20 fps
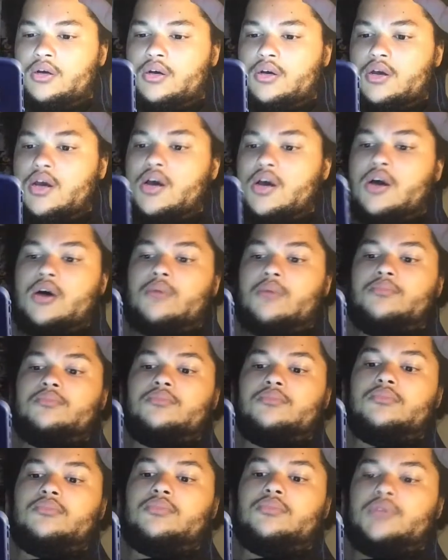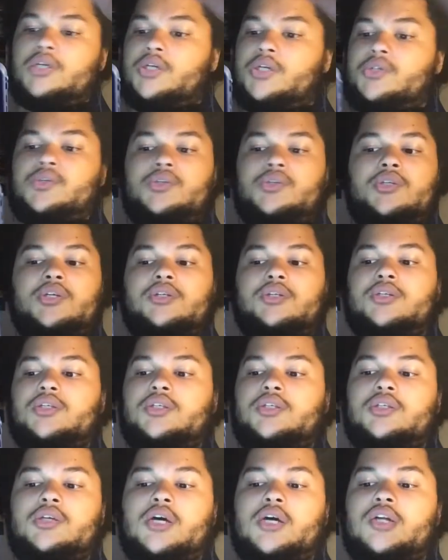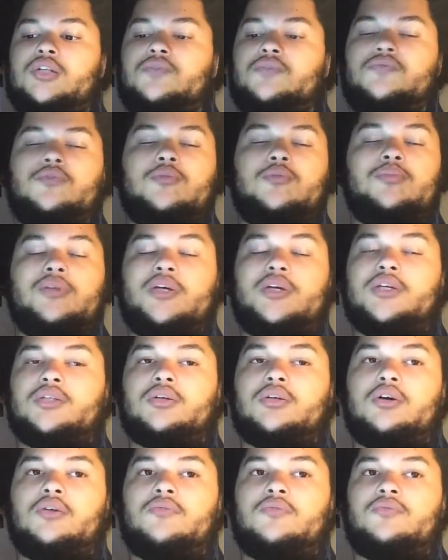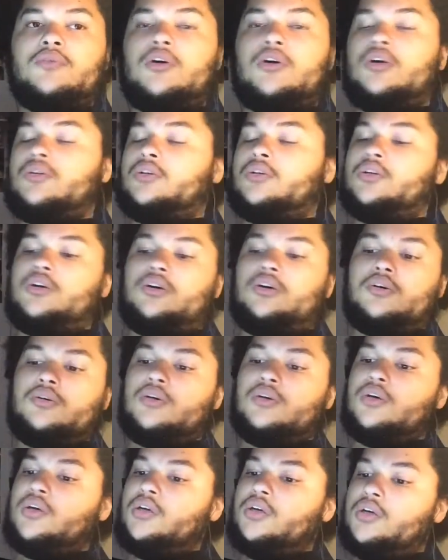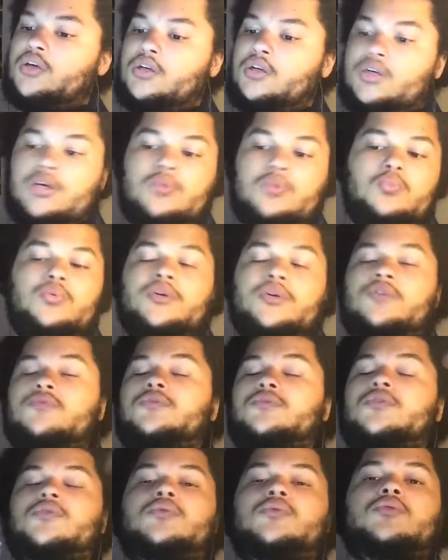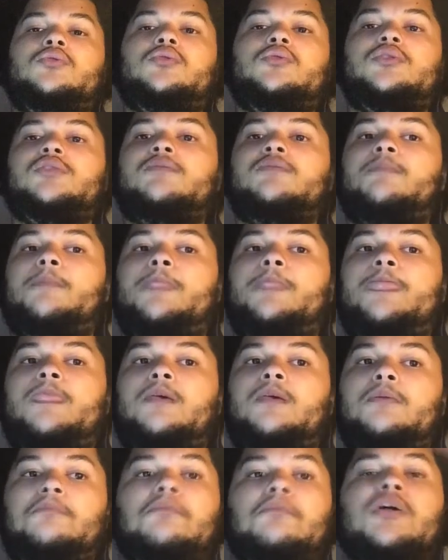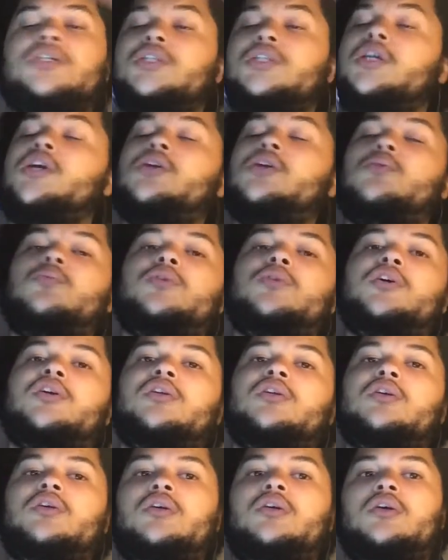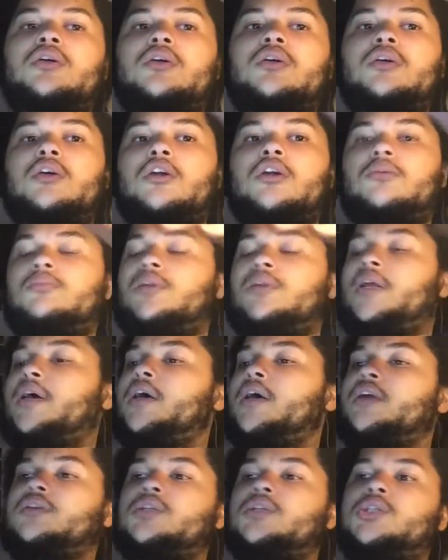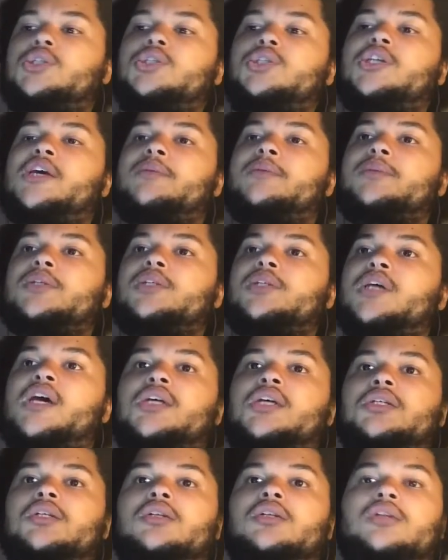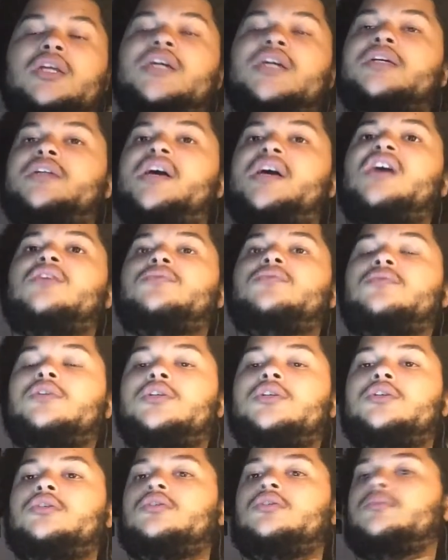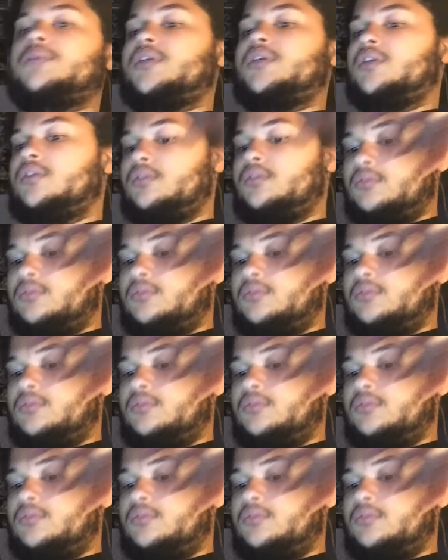I'm interested to see how this feud plays off. All in all, good win for Crews. Much needed win. And I'm glad Sheamus actually laid down for the dude, man.